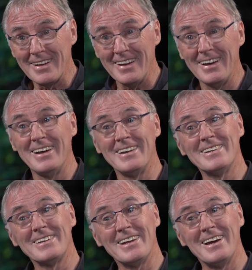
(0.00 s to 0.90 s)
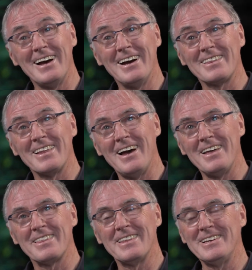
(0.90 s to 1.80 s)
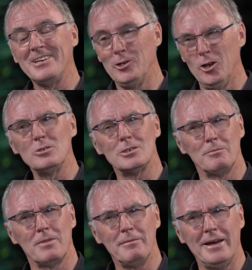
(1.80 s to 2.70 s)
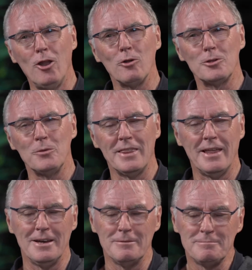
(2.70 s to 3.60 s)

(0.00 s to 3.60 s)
and I think you lose something by not doing that.